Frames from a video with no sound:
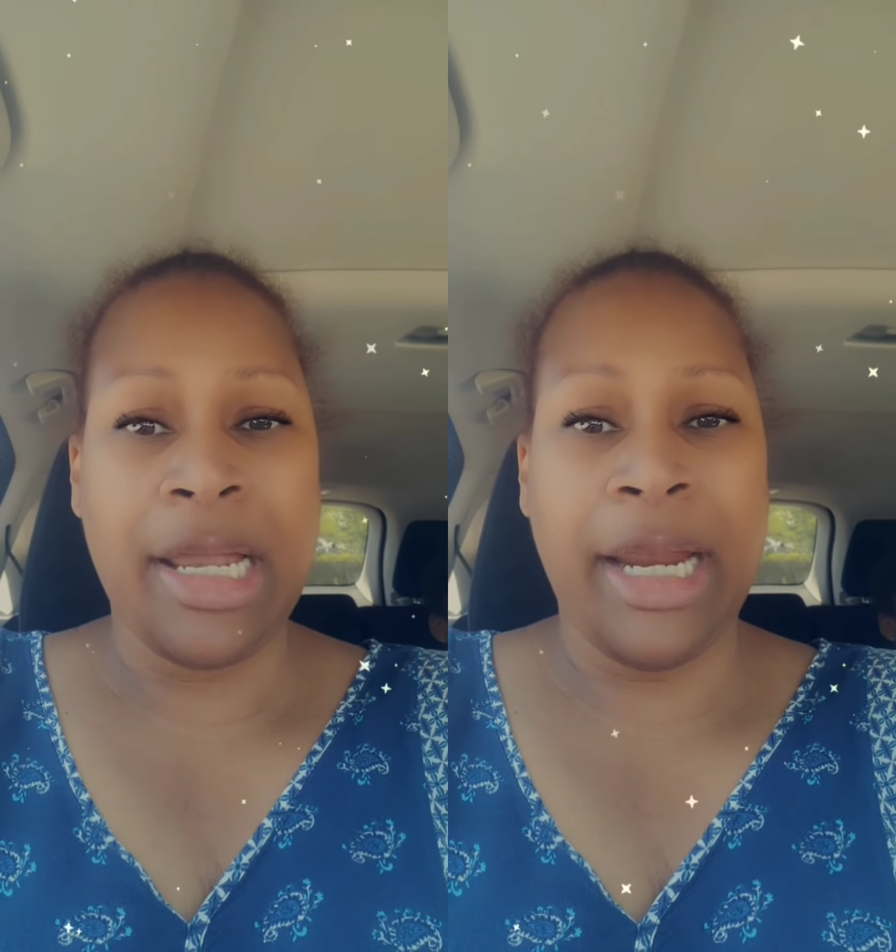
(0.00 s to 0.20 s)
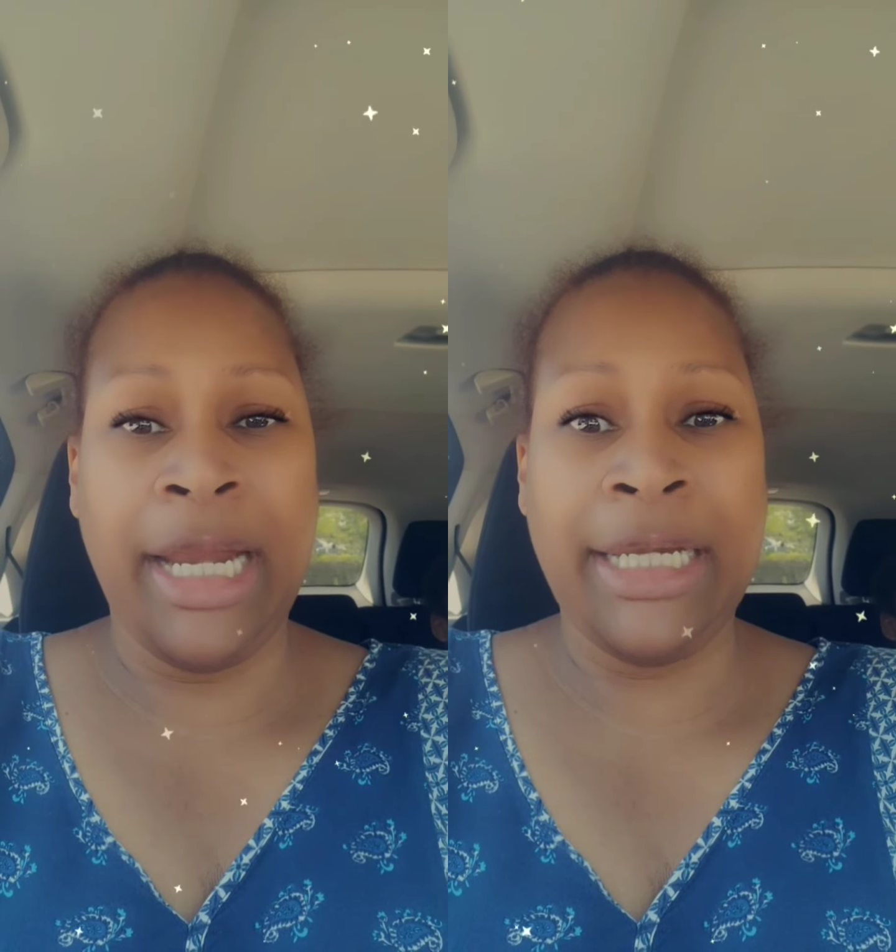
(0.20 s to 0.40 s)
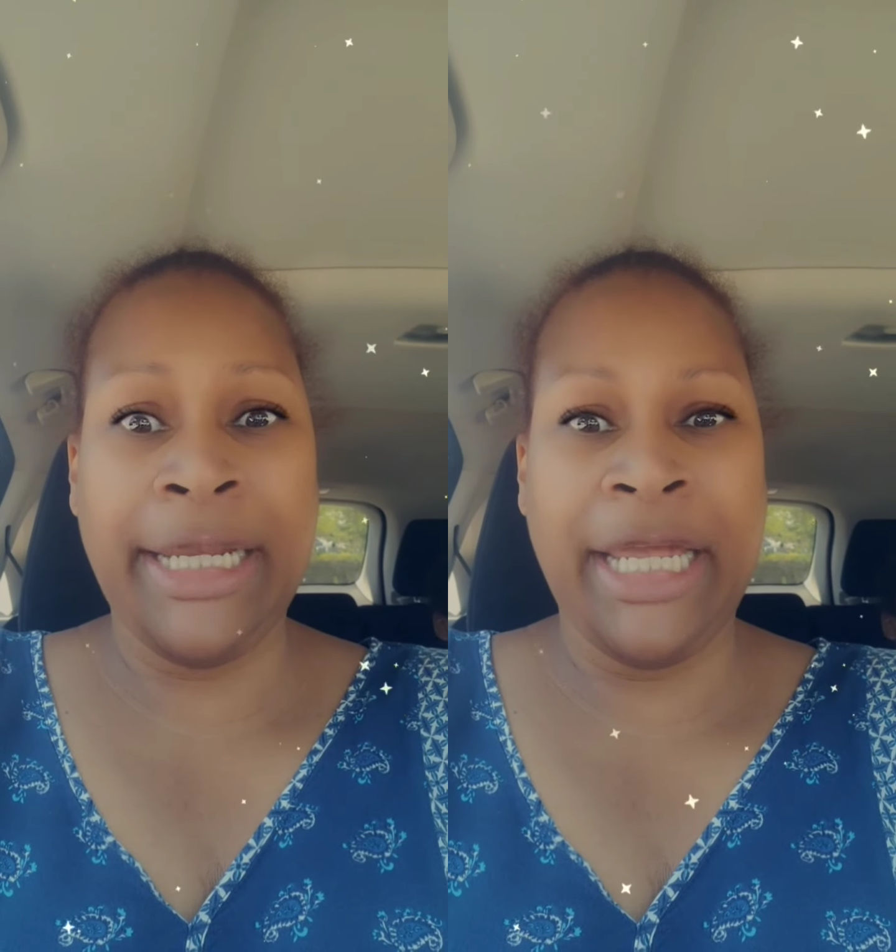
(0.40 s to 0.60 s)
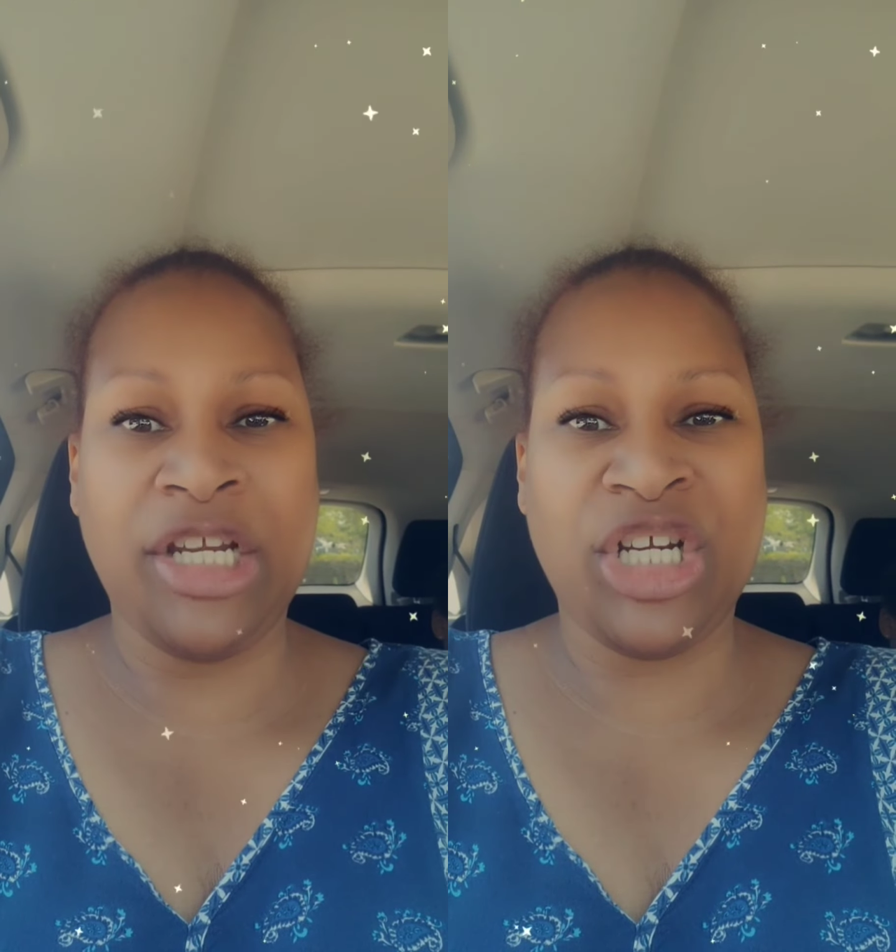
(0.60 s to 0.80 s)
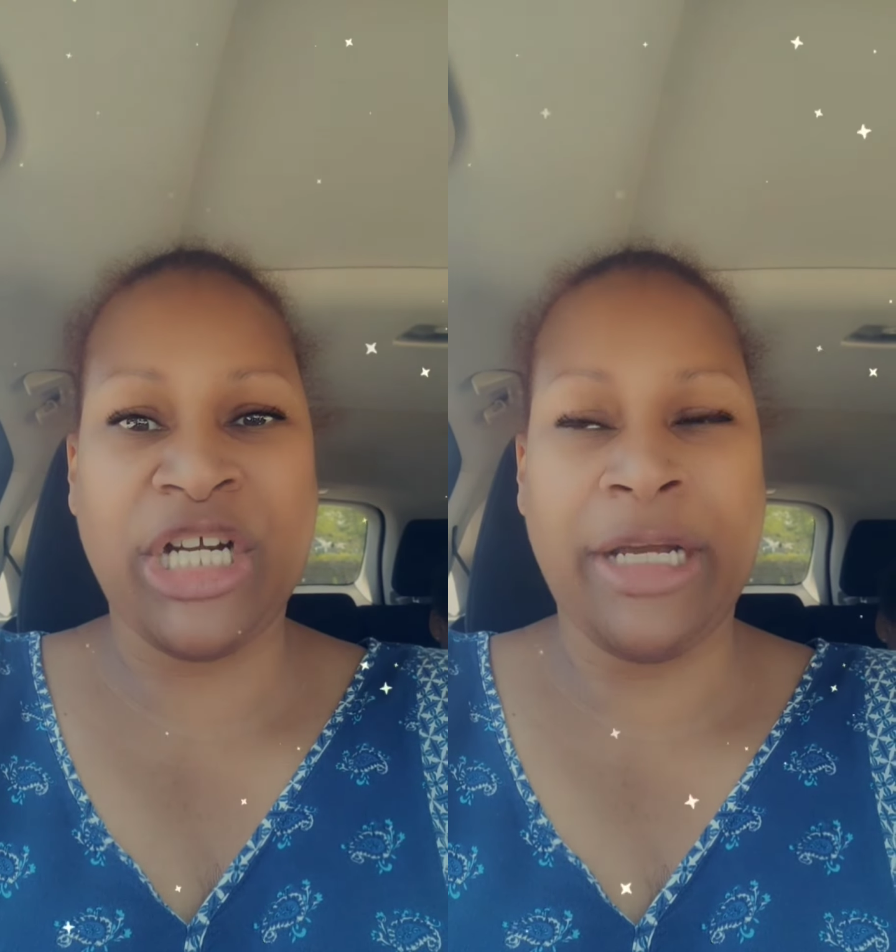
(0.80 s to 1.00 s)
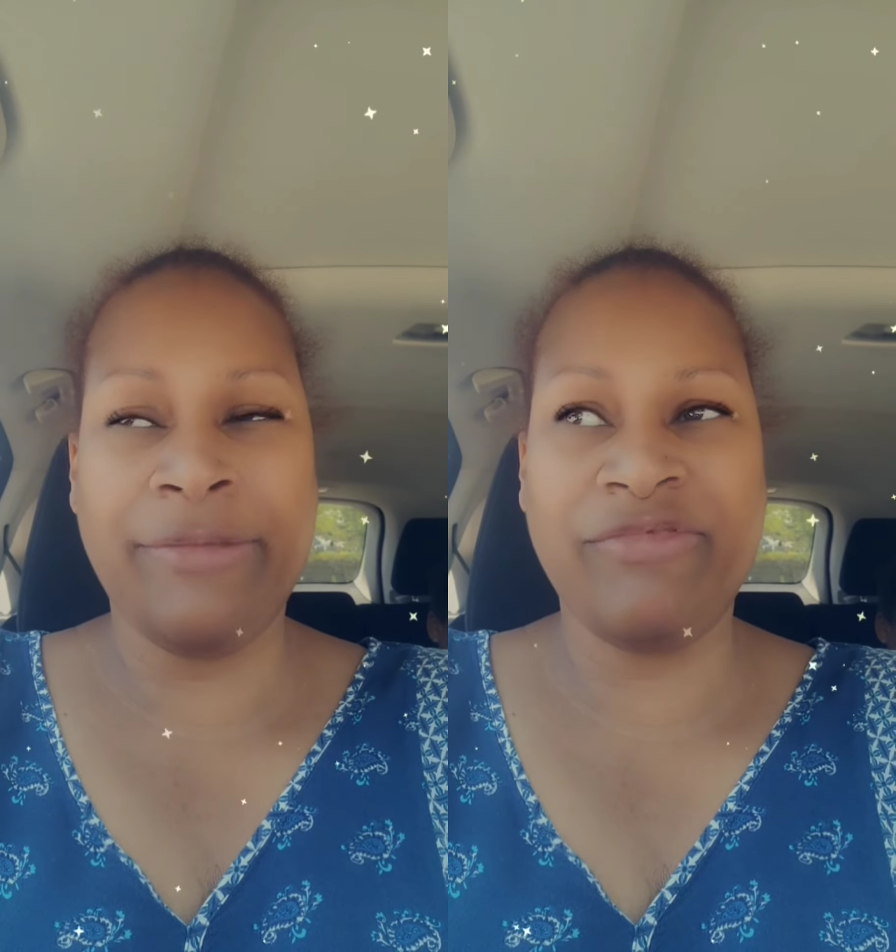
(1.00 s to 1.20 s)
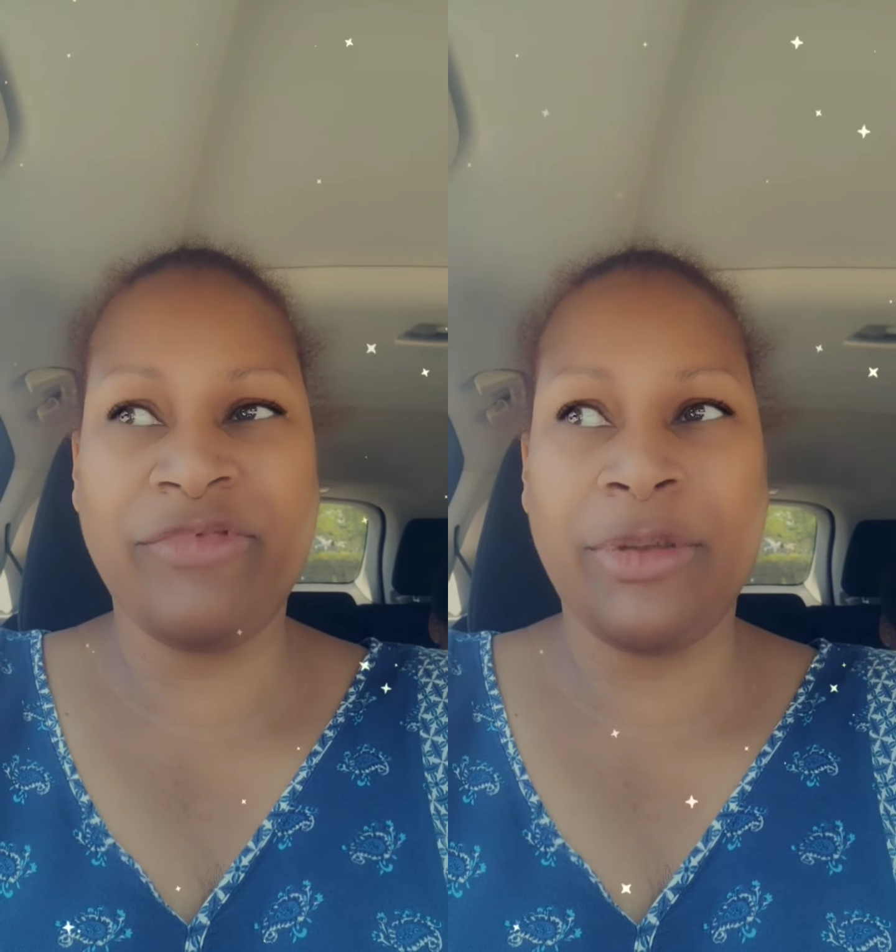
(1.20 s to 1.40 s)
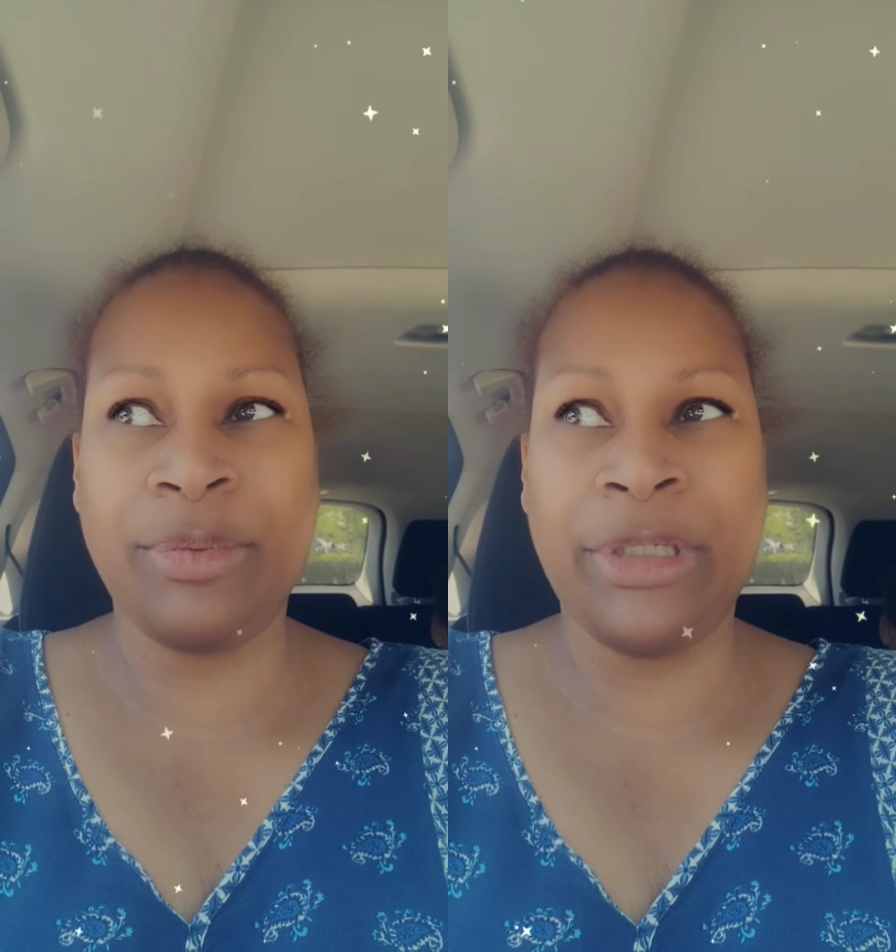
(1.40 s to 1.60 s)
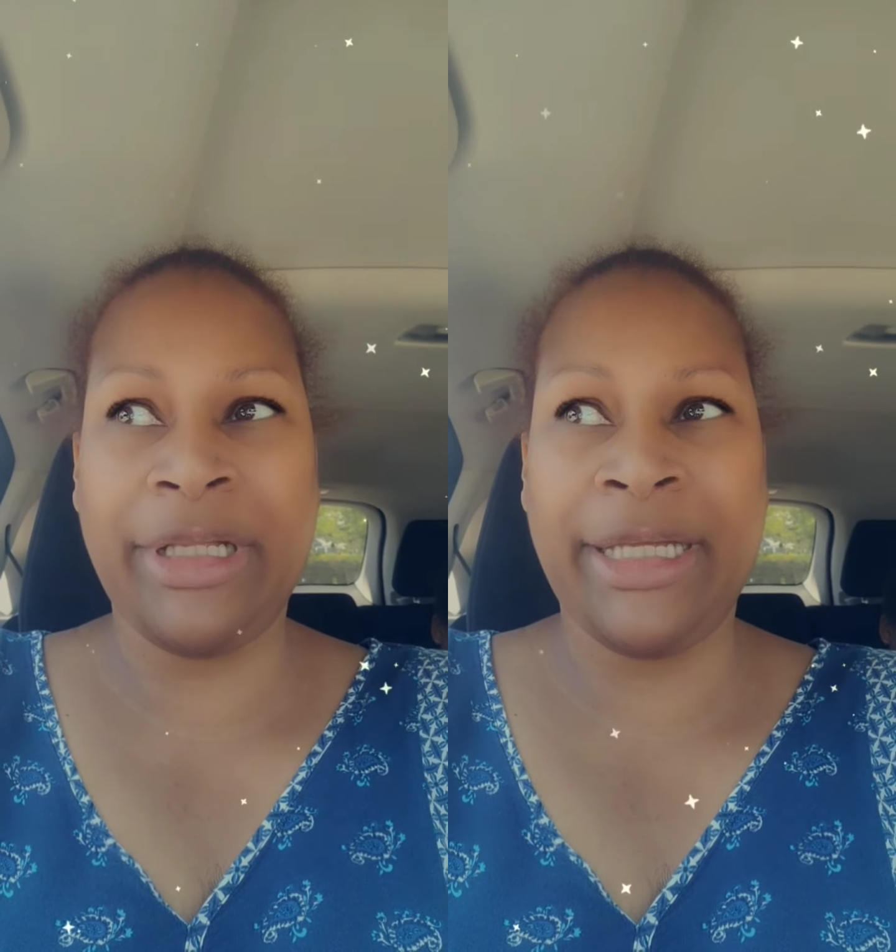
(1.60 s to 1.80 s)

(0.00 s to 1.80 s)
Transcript: and get her comfortable